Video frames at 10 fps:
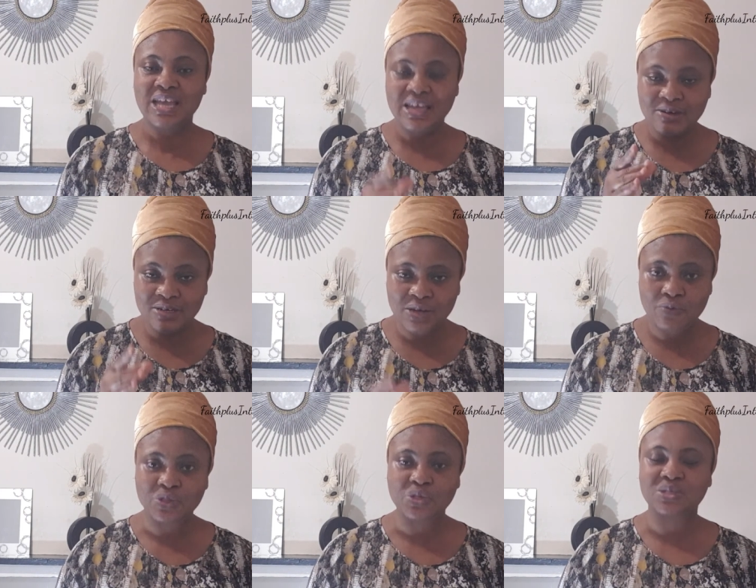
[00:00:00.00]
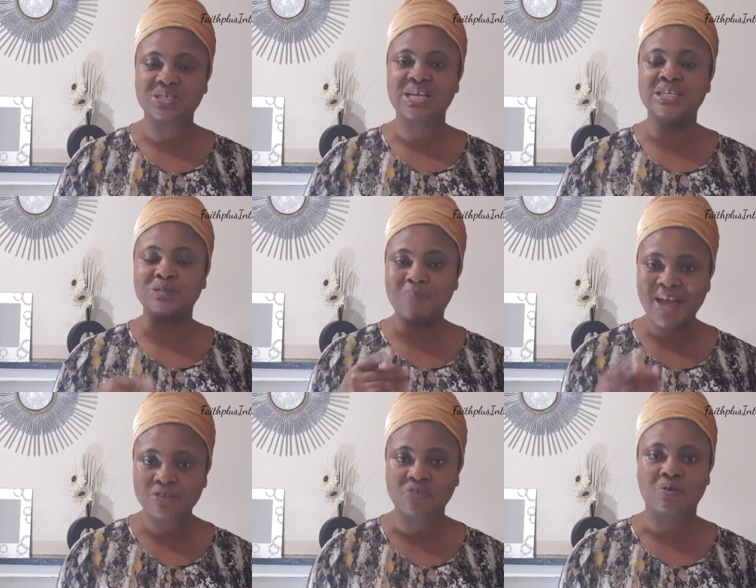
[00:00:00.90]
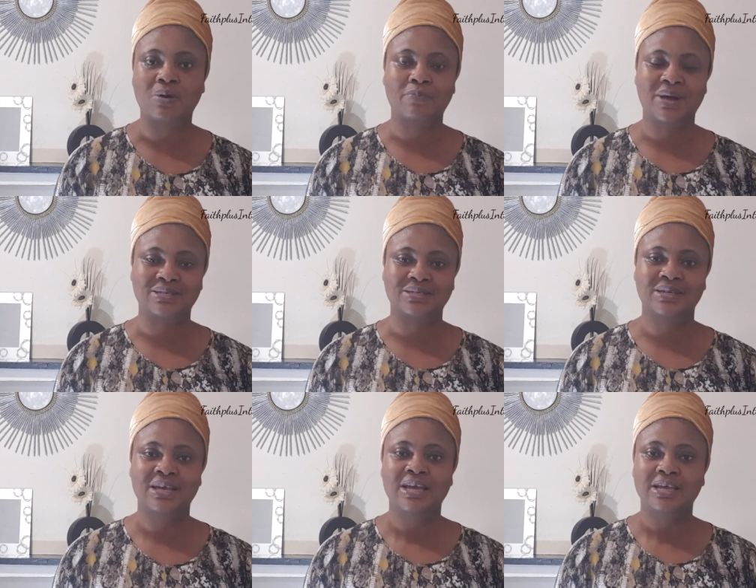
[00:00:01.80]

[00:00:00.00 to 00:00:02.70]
He will deal with us in spite of our past.